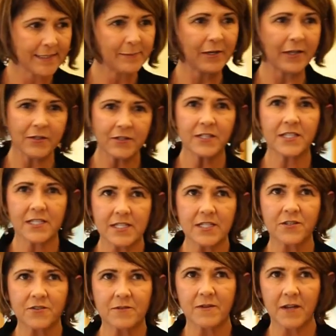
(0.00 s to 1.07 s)
Brothers and
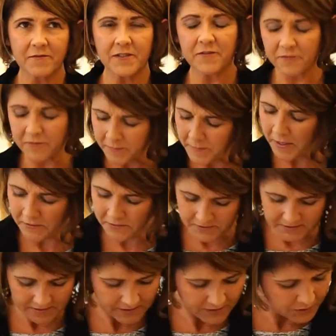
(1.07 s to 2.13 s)
sisters of different
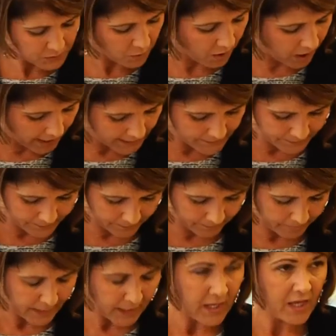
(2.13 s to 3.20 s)
mothers, and here's why.
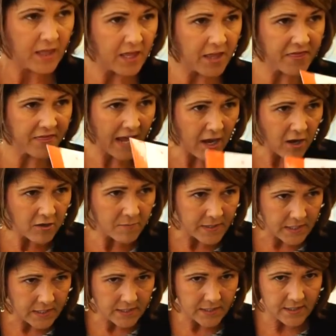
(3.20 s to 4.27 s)
The
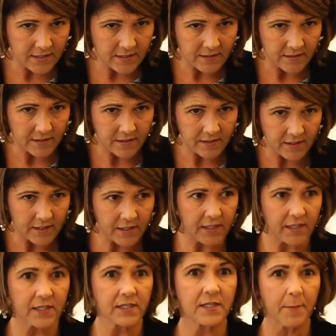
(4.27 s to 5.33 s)
thalamus
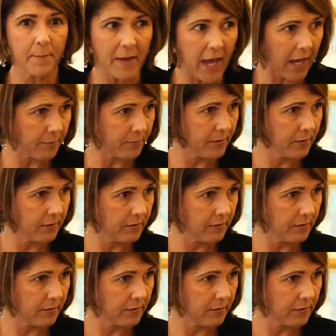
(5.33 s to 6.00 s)
is the map.